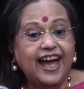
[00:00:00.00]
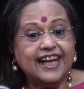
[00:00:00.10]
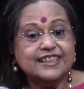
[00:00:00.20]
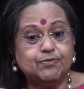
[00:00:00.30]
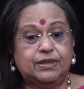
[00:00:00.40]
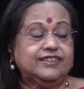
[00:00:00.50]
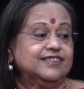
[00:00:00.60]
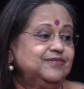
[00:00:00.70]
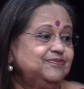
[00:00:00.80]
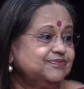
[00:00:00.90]
as a
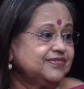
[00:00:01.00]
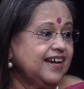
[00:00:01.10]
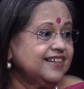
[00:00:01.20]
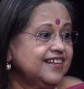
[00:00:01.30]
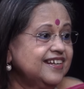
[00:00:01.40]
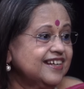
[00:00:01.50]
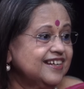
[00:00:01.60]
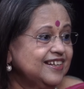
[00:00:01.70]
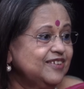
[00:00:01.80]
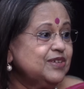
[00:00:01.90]
mother. I think
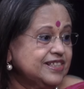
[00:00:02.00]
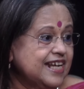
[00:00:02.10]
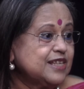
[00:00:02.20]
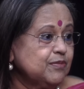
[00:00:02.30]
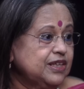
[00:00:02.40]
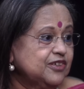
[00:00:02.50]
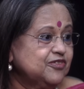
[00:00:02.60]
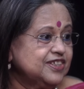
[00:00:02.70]
we'll take the mother